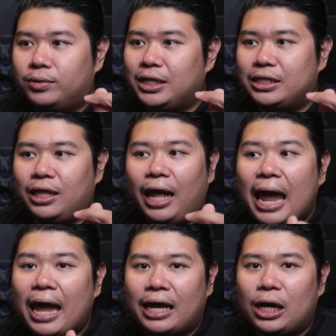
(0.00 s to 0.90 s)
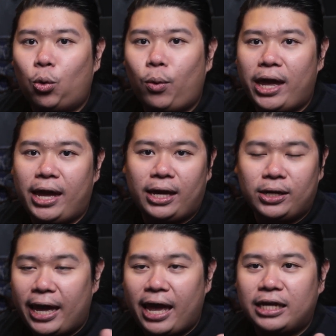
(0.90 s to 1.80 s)
just take away
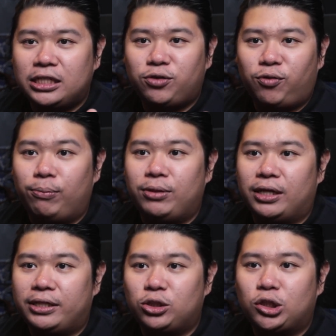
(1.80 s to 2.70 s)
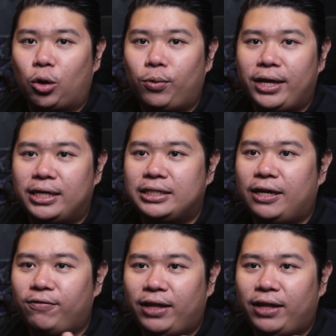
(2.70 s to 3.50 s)
S from the story itself,